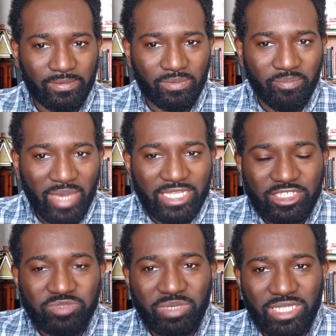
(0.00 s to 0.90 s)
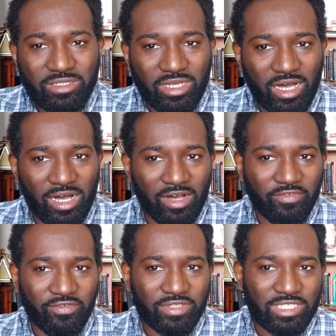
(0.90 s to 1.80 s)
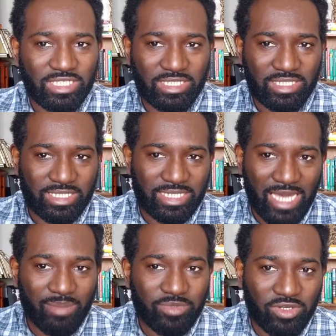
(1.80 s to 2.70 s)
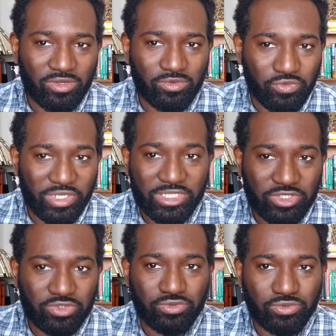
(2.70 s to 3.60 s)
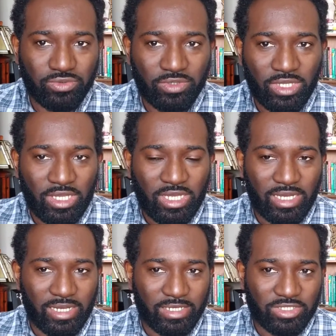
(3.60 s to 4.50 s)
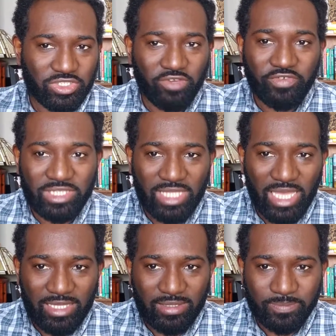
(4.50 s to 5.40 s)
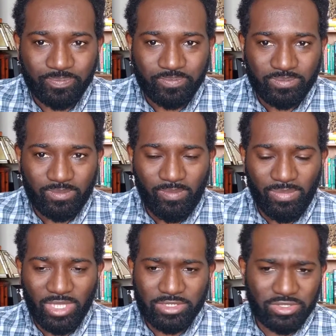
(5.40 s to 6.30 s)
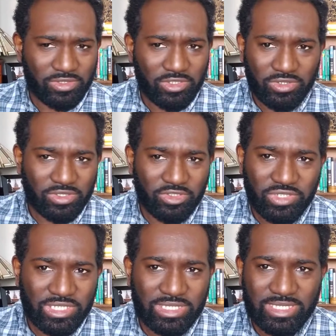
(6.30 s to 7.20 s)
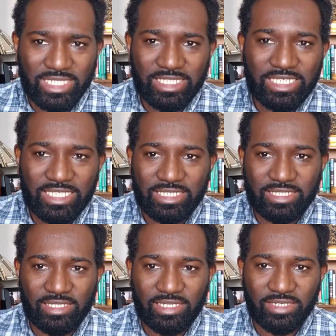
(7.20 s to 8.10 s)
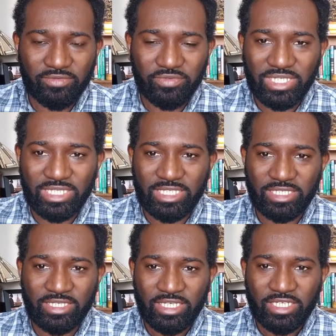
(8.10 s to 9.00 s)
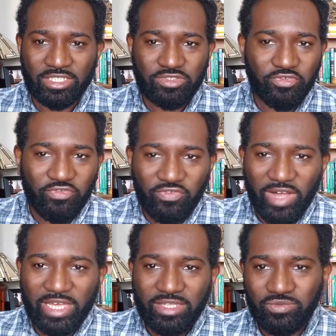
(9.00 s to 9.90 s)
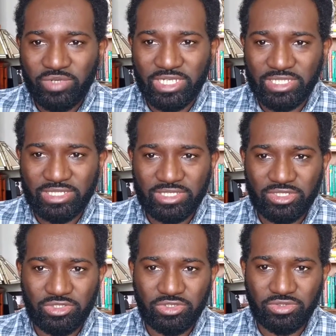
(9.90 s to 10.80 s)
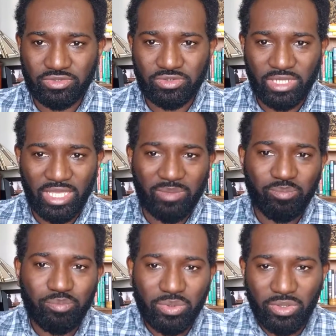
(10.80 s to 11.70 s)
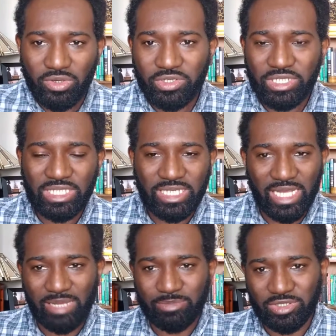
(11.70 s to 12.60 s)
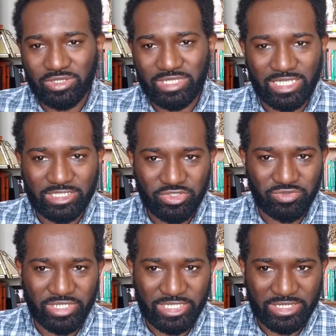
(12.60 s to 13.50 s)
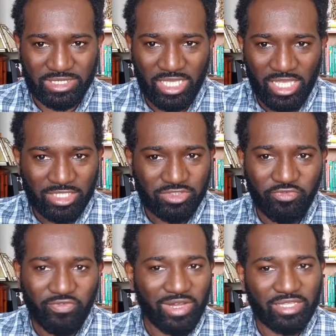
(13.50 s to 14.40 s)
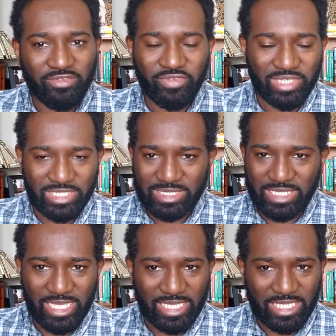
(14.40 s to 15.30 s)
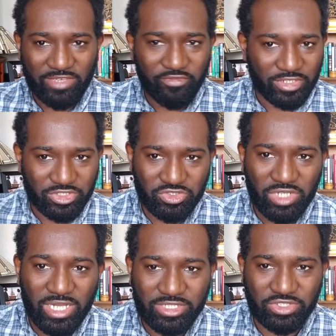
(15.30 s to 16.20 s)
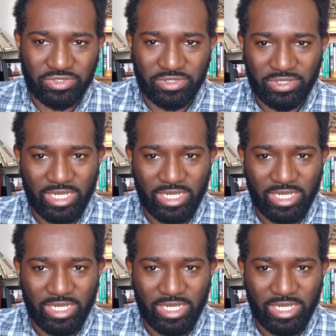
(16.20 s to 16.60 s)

management of the capital raised through sovereign debt. So there is a need really to find ways to employ the capital that is raised to fund things like infrastructure,